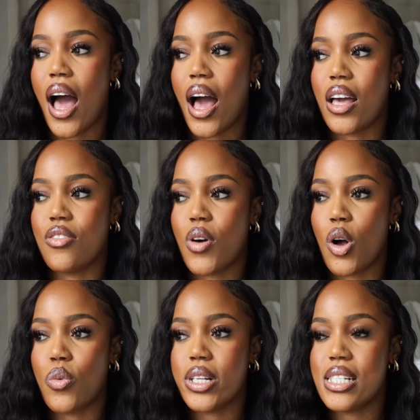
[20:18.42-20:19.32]
I've
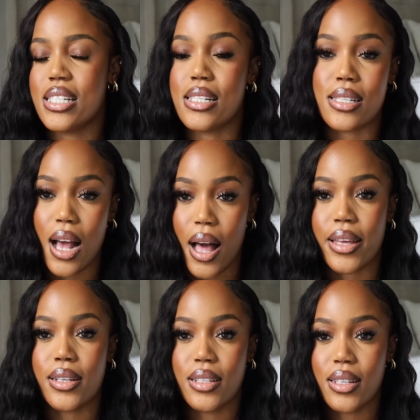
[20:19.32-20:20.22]
already
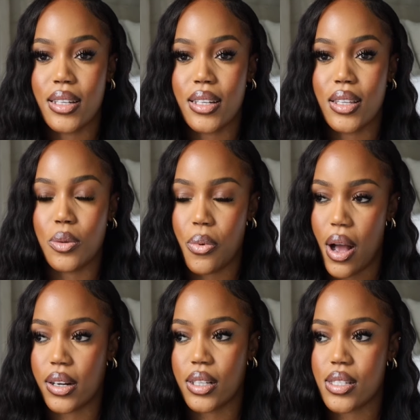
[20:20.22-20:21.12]
designed the
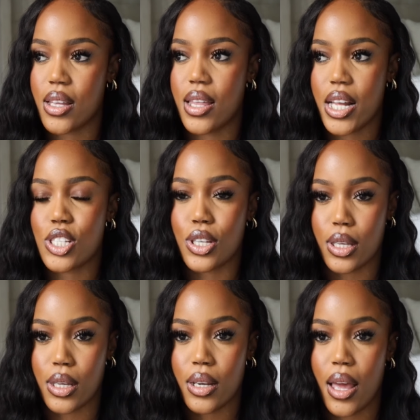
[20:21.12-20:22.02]
product, so that's
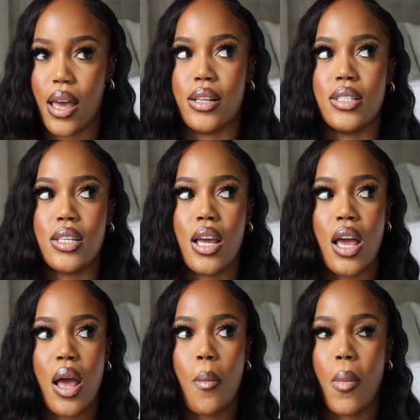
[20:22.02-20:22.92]
good. And
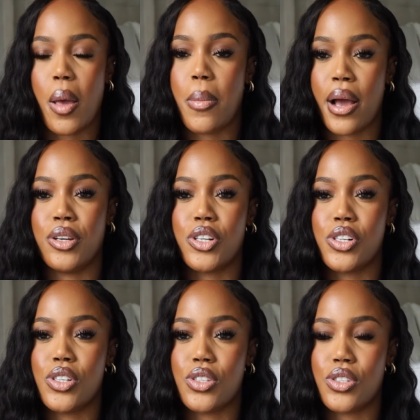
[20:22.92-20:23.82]
my
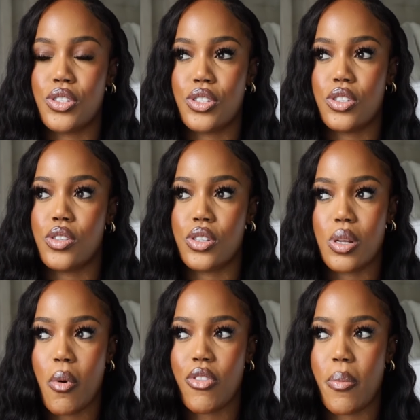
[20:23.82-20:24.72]
binders,
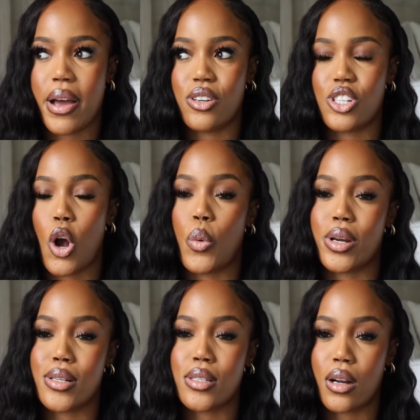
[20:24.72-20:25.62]
some of the binders
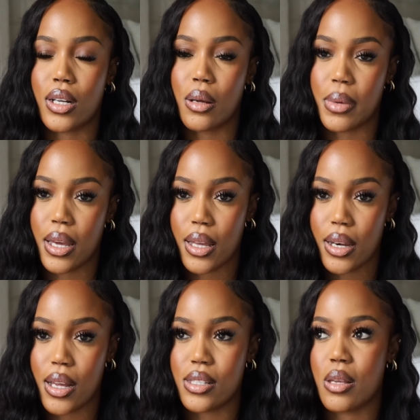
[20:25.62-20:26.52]
already start coming
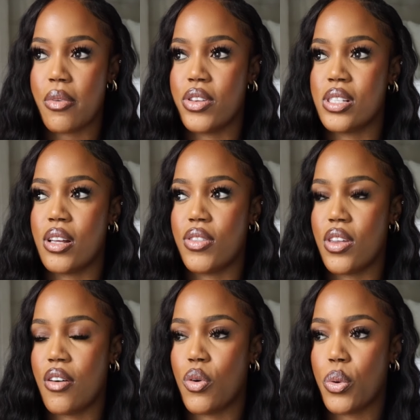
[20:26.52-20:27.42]
in, and some of the stuff
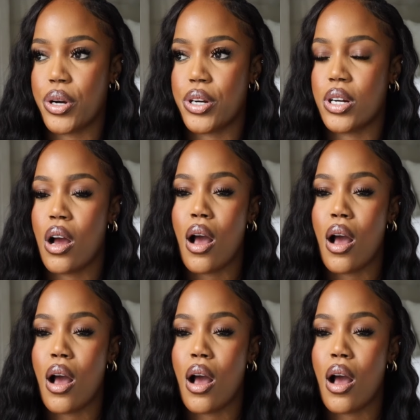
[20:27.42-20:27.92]
that I've ordered